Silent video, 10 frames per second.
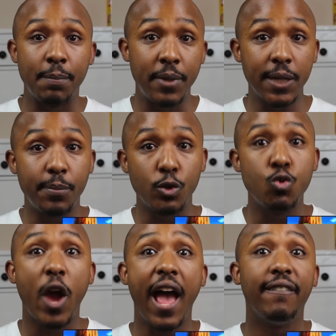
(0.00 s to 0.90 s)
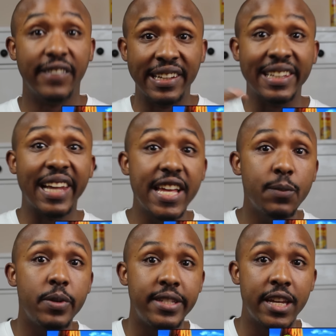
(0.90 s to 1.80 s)
to people who have
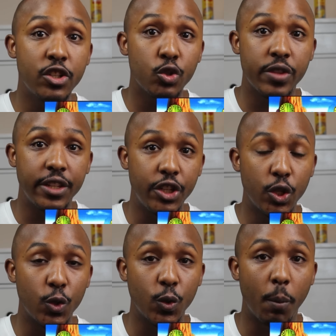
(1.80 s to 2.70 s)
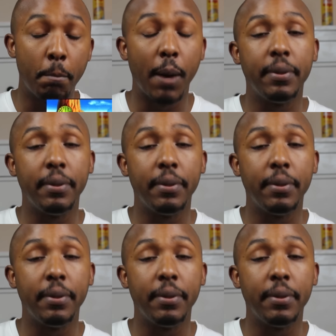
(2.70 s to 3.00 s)
less potential than you,